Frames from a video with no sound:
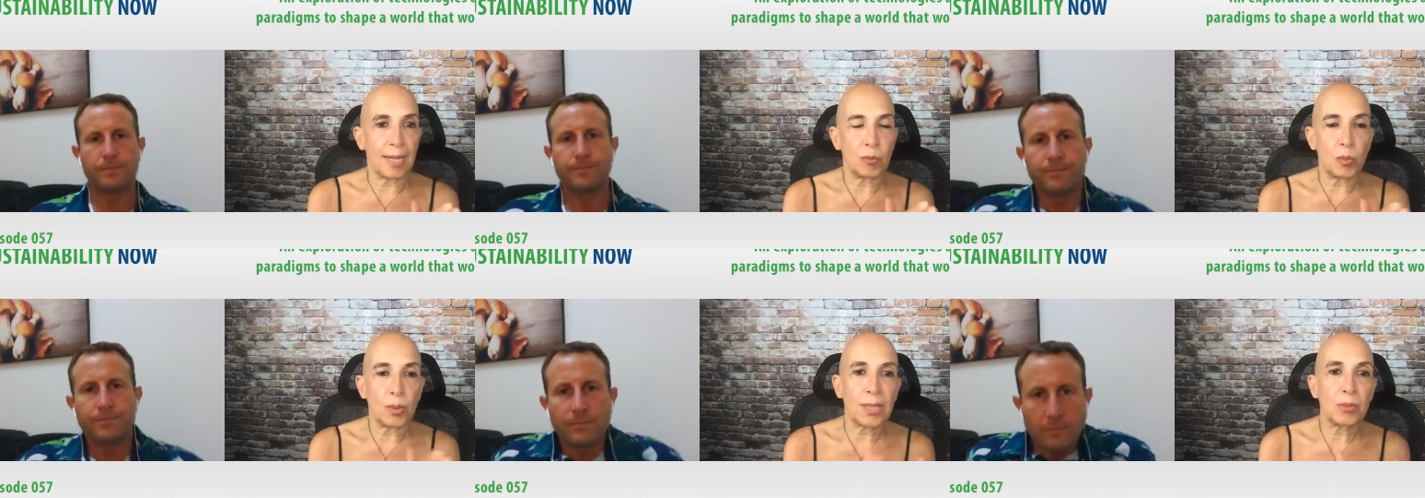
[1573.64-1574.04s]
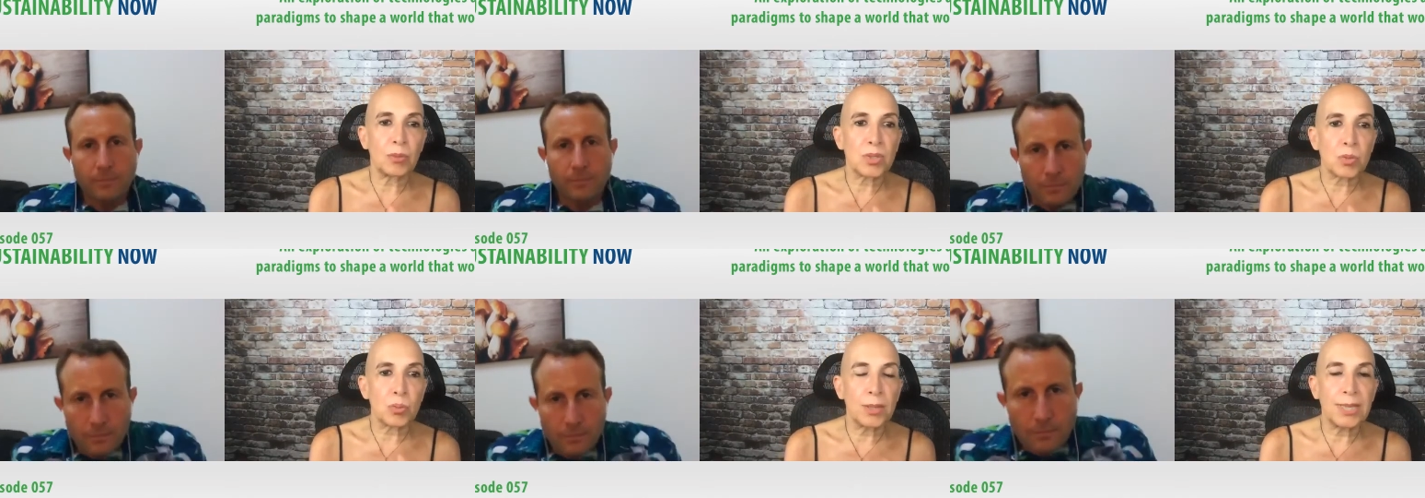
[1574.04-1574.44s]
Speaker 1: what i
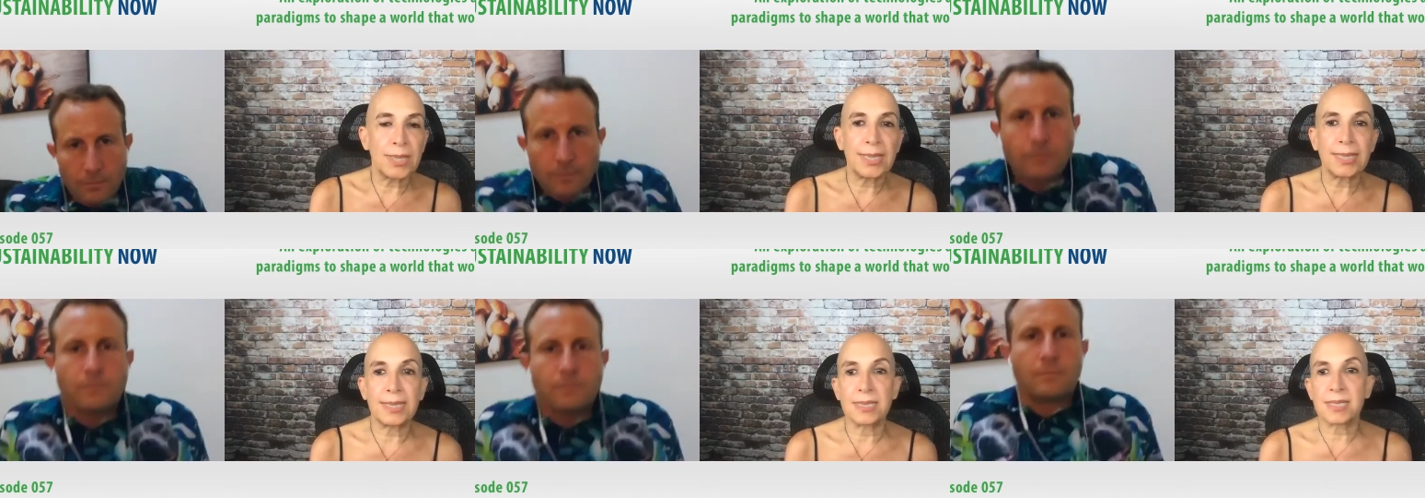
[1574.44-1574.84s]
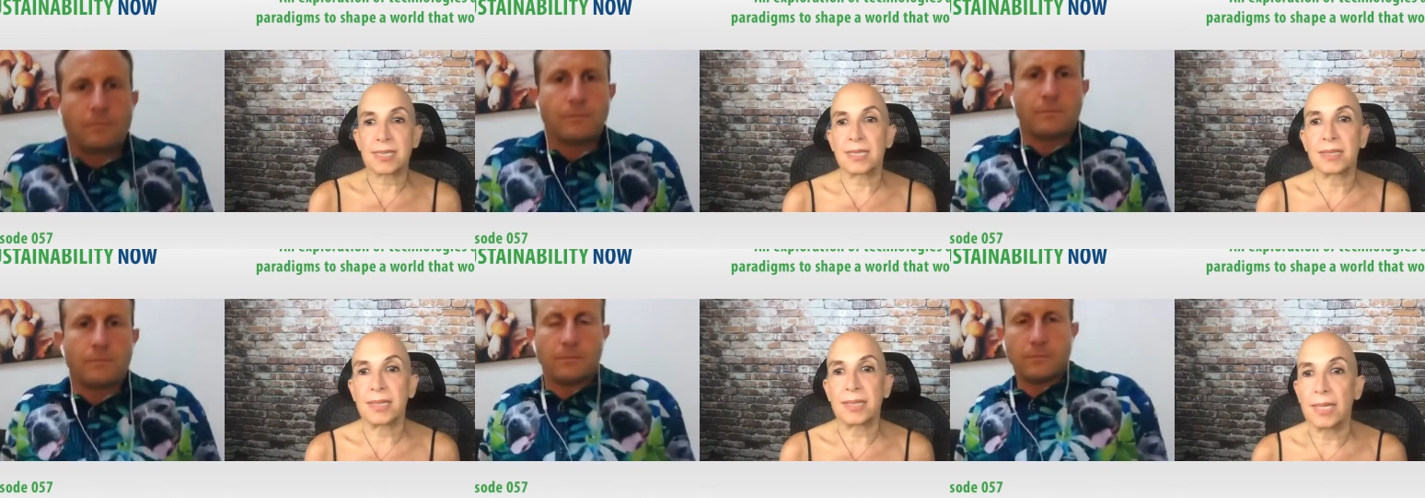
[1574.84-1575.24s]
was reading
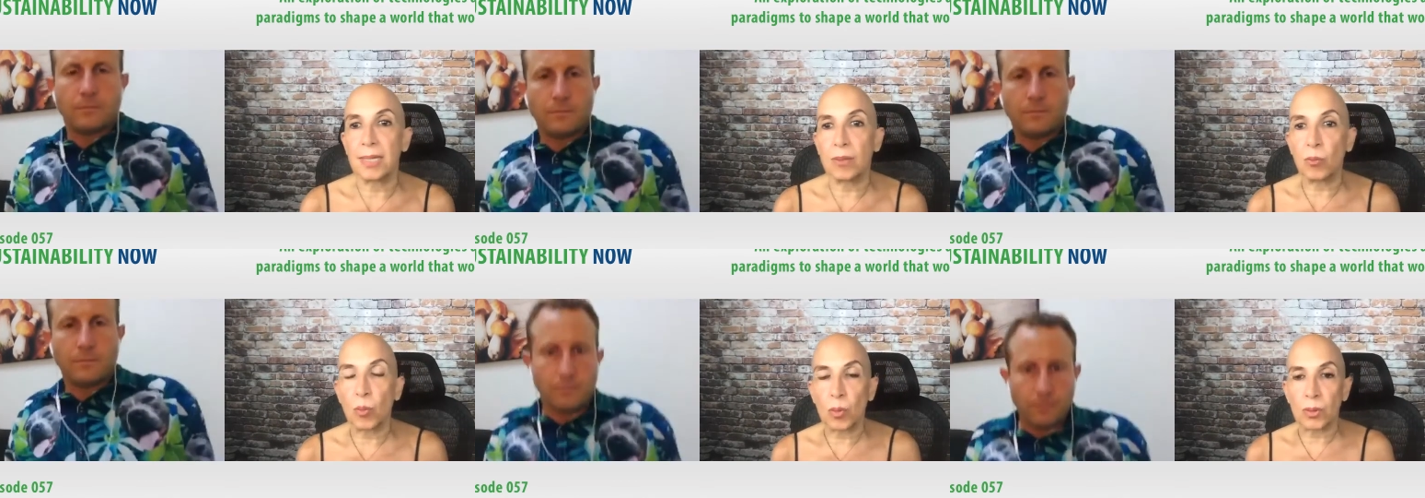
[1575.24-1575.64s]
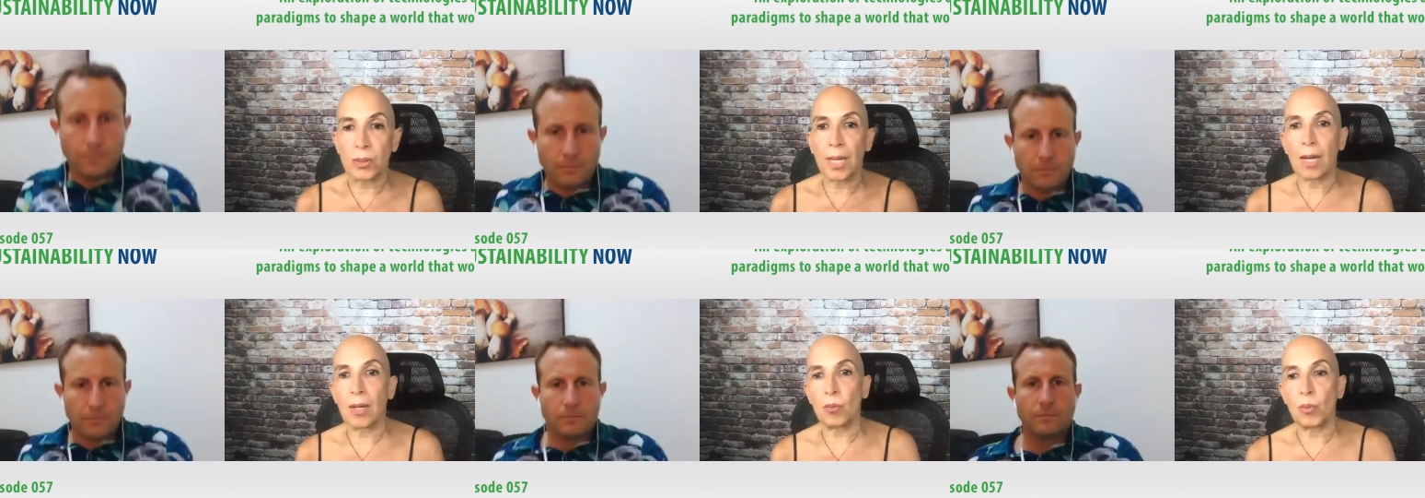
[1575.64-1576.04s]
is that they were
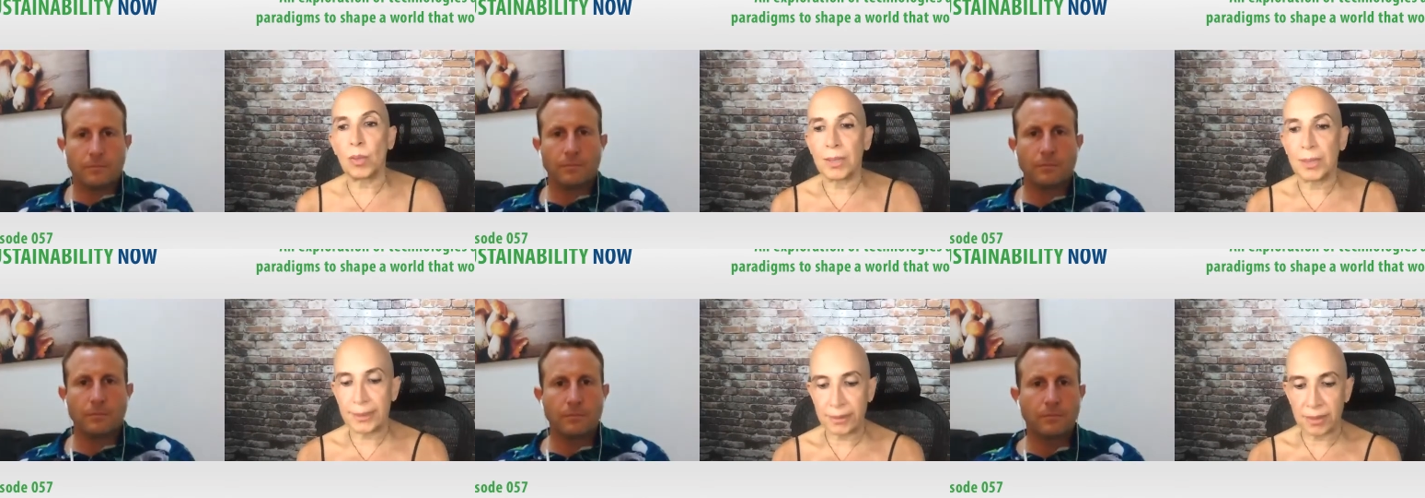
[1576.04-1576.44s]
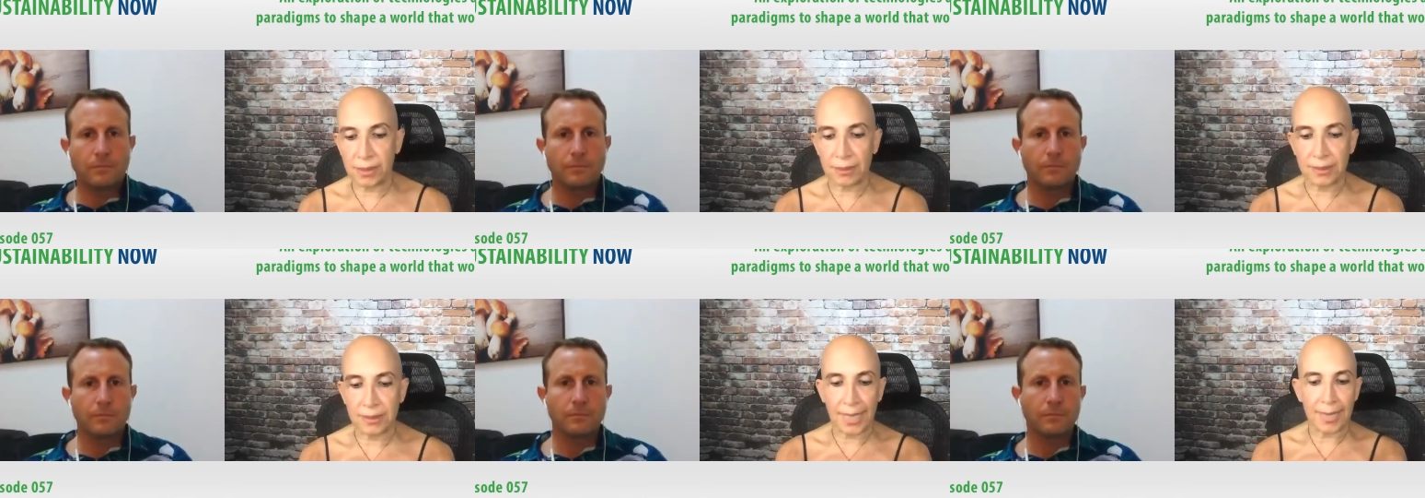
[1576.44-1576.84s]
not willing
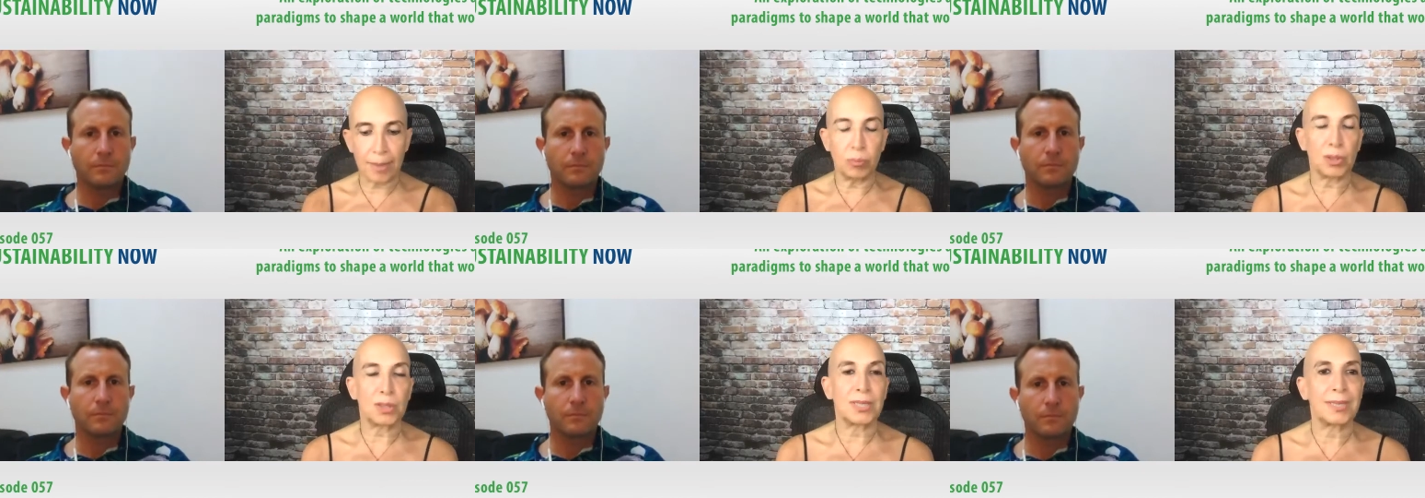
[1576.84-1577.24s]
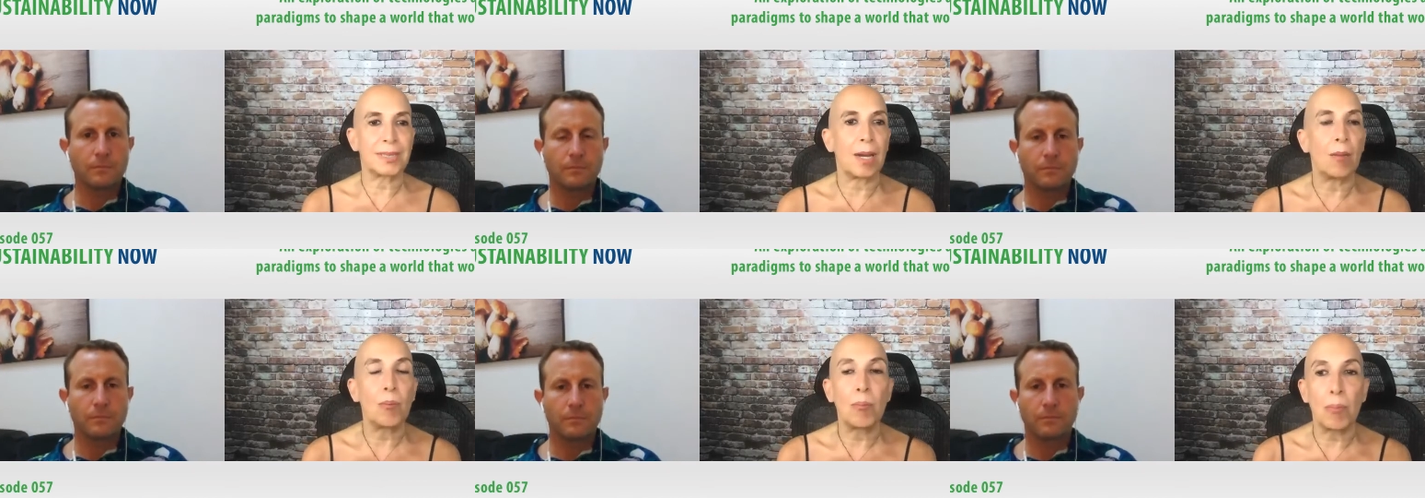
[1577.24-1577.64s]
to label
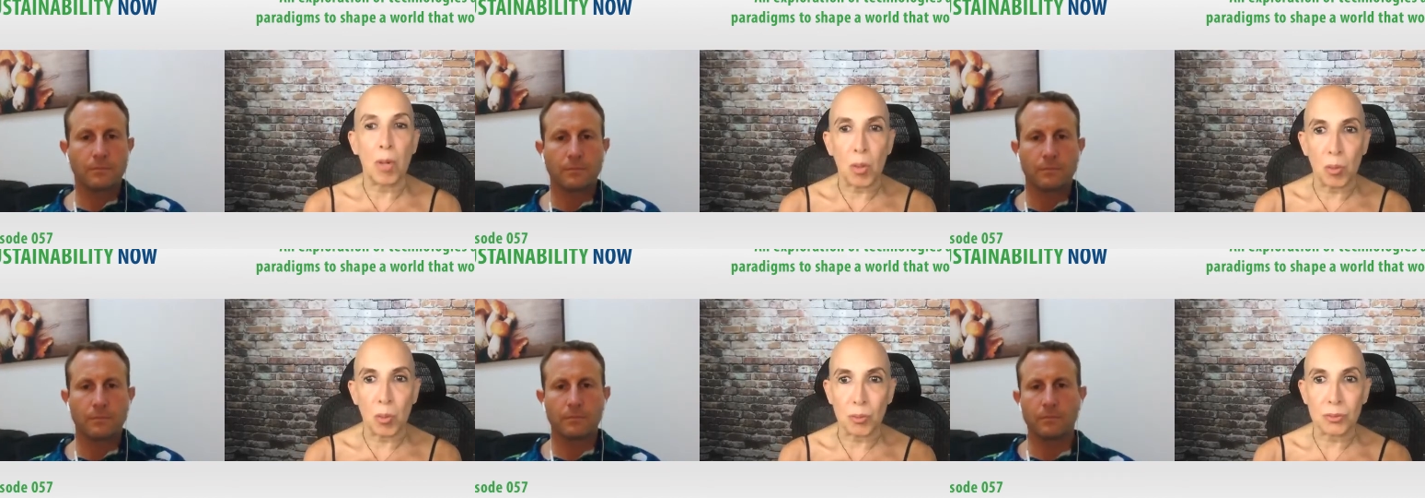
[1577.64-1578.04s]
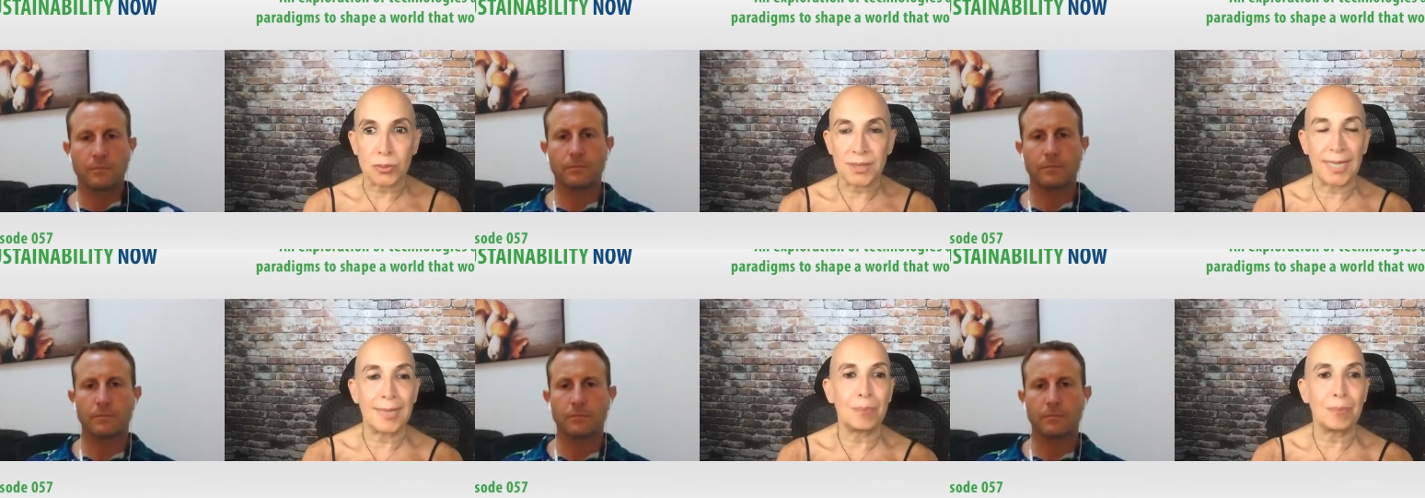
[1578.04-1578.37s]
it a mold